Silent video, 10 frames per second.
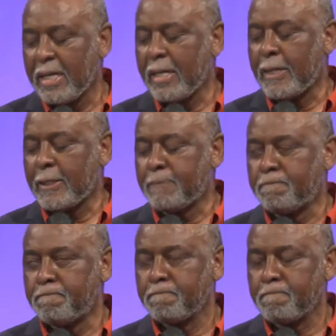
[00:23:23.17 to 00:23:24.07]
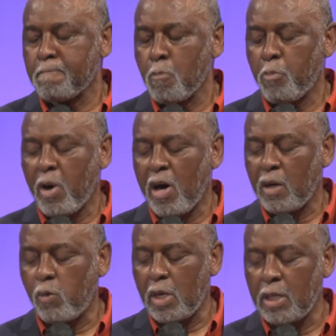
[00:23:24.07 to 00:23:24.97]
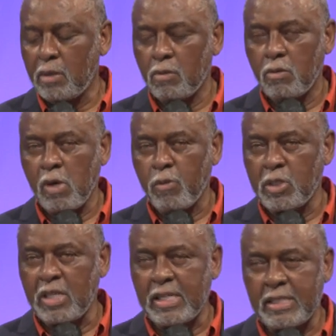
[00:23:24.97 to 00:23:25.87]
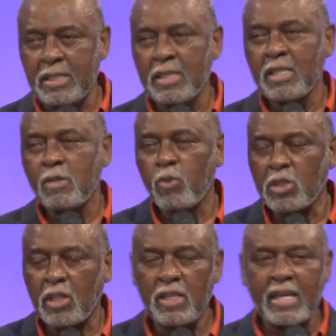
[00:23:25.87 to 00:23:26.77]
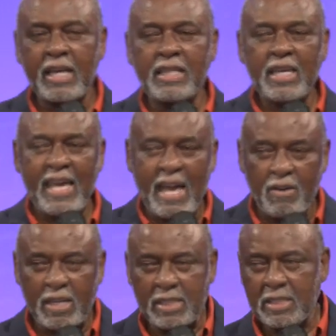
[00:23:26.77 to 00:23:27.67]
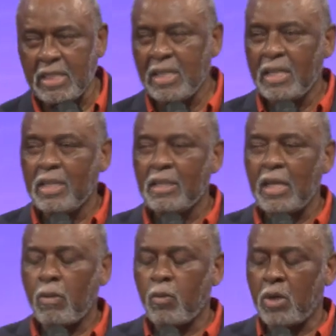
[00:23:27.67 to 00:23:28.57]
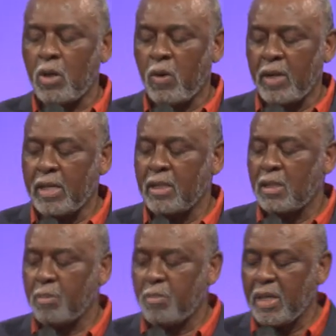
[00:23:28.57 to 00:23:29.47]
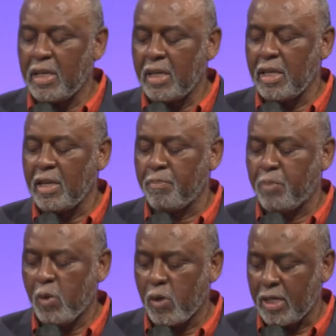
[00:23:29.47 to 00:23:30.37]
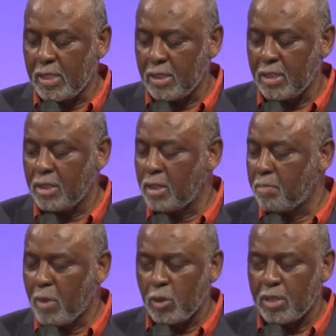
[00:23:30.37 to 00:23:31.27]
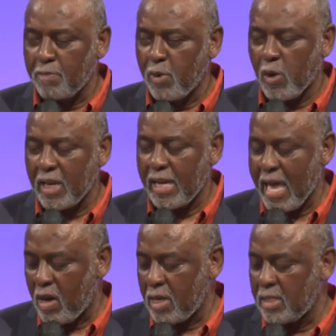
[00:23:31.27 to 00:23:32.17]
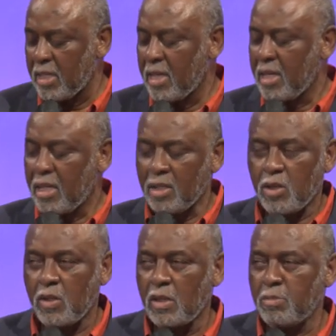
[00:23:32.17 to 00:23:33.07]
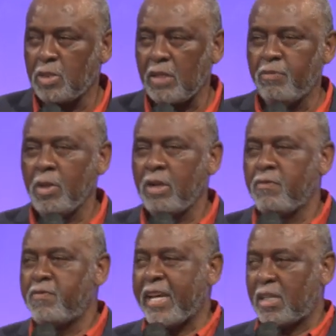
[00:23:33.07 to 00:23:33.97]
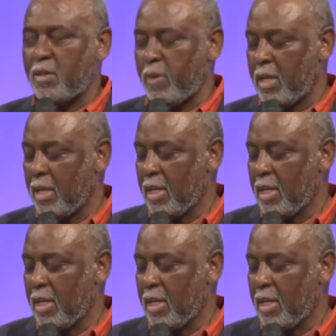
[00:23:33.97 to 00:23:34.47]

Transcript: um, part of what, what was done was to look at the counties that were going to be important, the most important counties in terms of, of victory